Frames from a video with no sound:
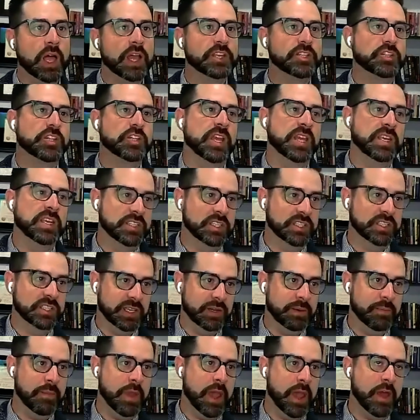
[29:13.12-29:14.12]
to apply
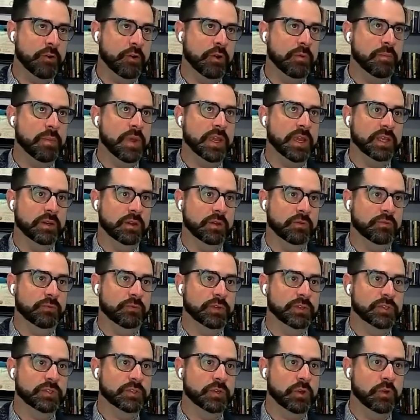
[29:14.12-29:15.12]
change that's going to matter and
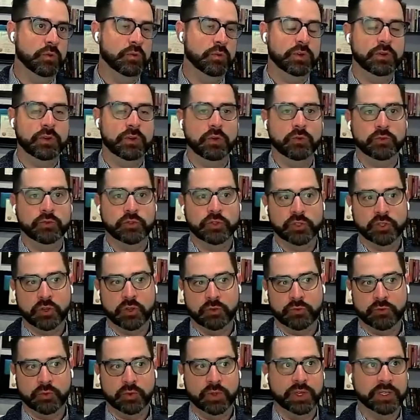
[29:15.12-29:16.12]
make a difference.
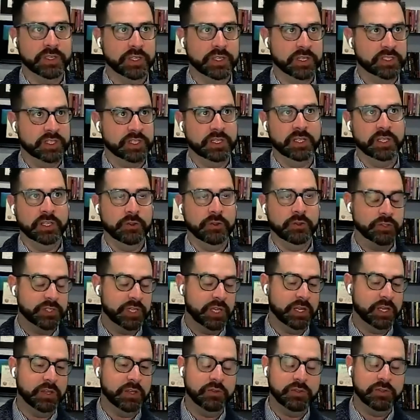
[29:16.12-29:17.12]
Don't just go through, like Dick
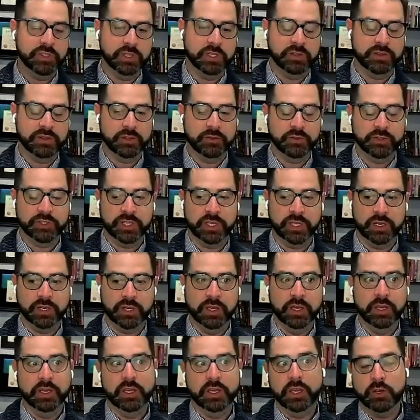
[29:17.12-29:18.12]
said, Leo said, and
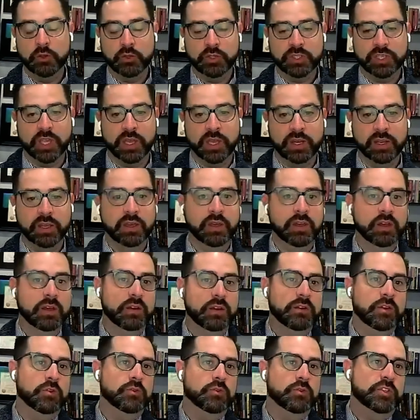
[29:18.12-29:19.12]
Theo said, and you
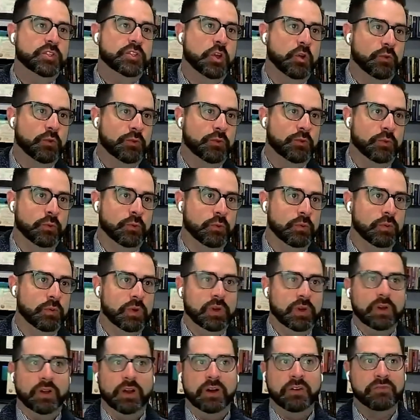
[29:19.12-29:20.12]
said, don't just
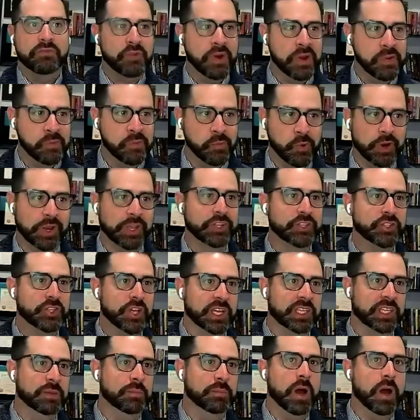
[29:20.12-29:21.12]
go through a
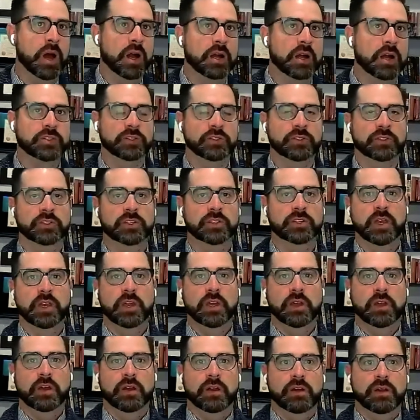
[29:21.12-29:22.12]
framework and check the
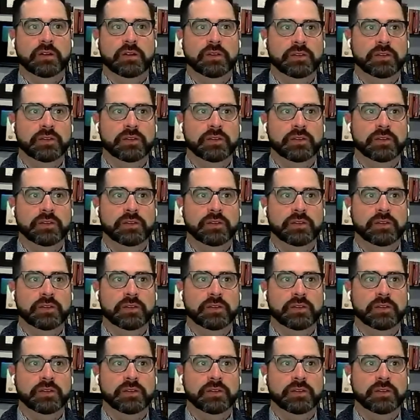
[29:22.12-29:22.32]
boxes.